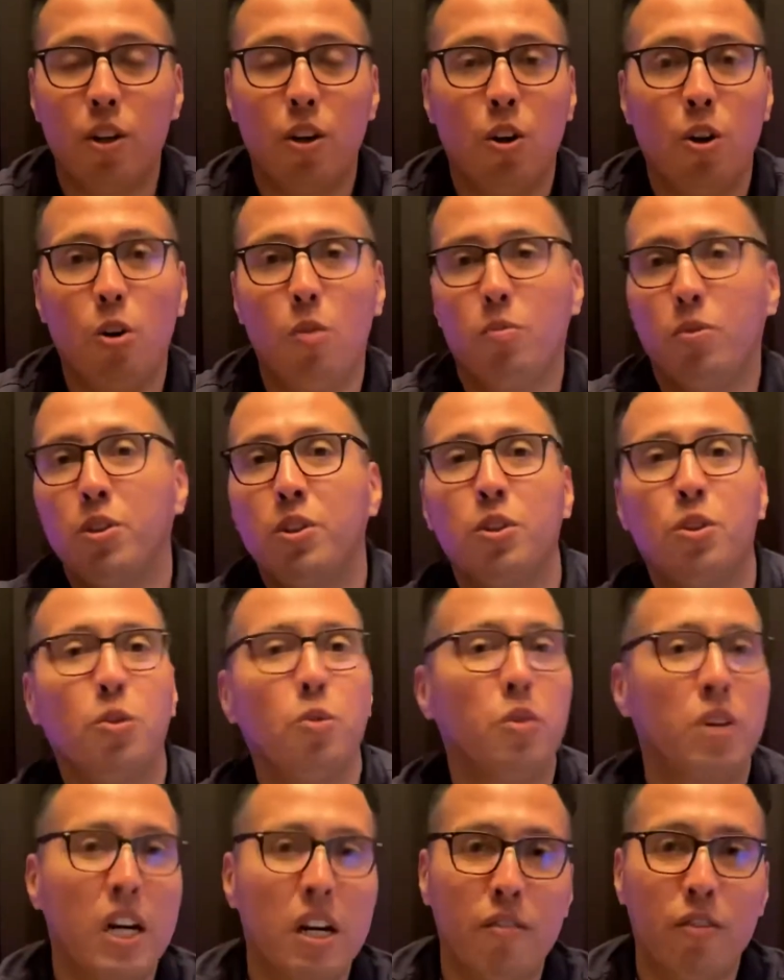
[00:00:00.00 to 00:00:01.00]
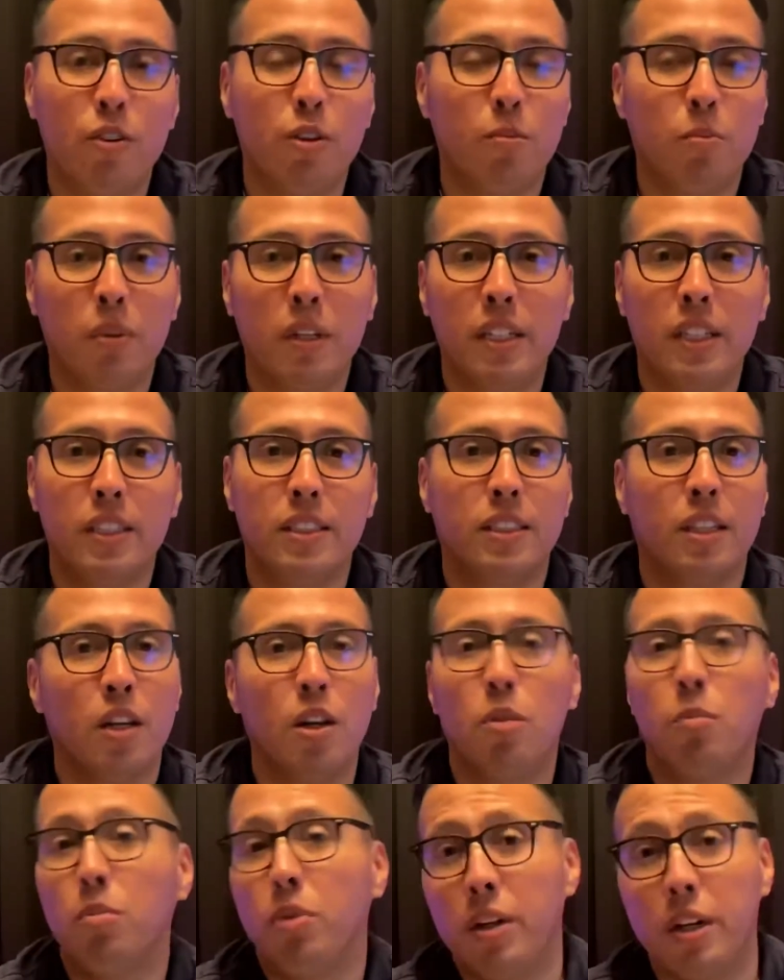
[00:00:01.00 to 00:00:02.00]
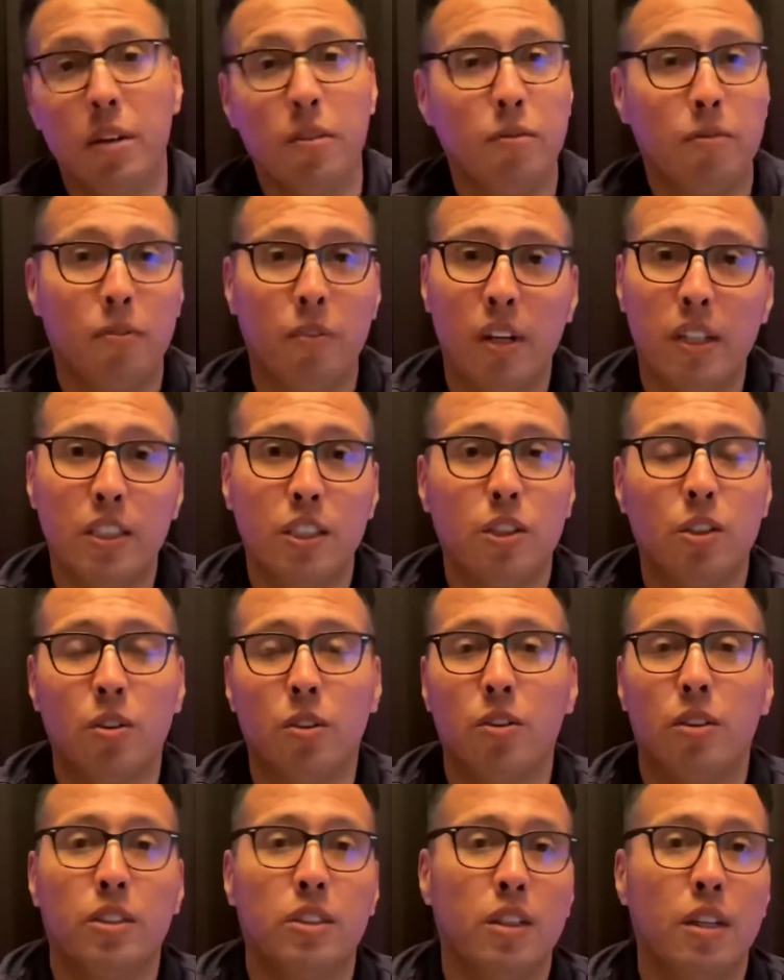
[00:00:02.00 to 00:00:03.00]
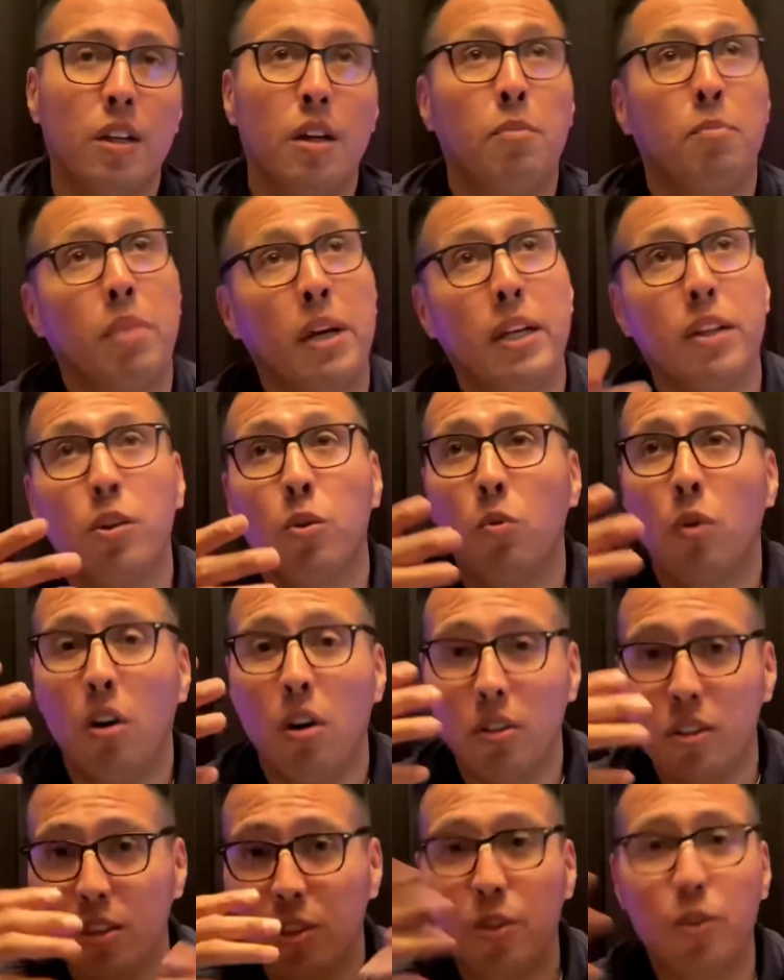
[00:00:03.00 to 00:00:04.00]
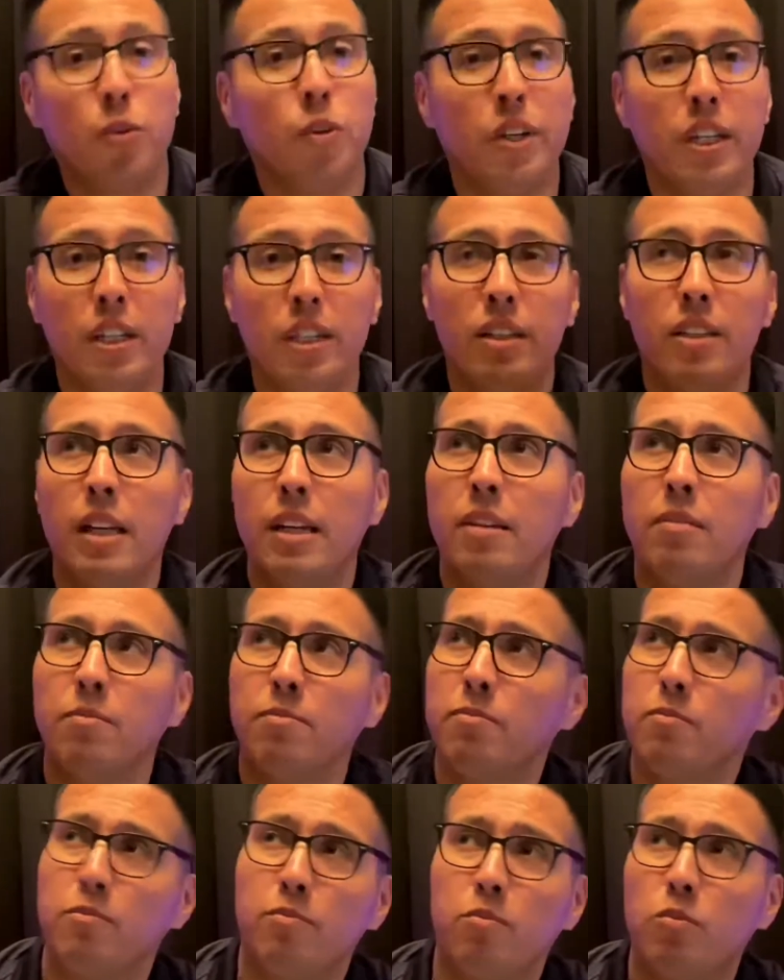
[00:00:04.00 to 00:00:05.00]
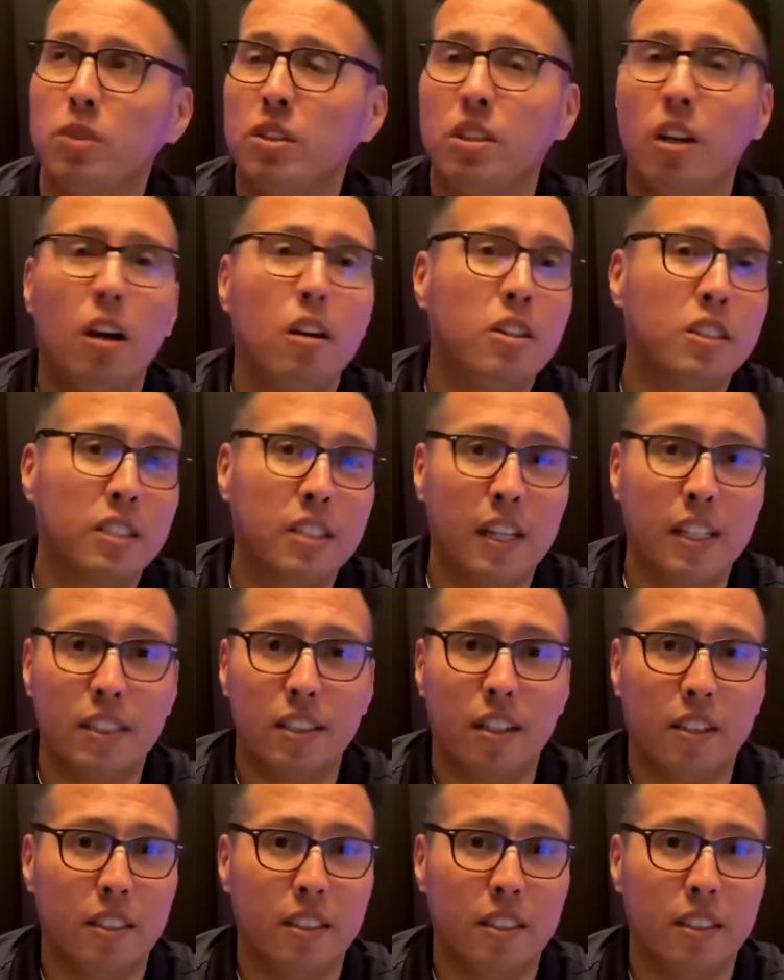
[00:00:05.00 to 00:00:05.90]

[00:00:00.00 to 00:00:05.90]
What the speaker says: You could do whatever you please. Put in French doors, paint the walls green and with dollar signs on them.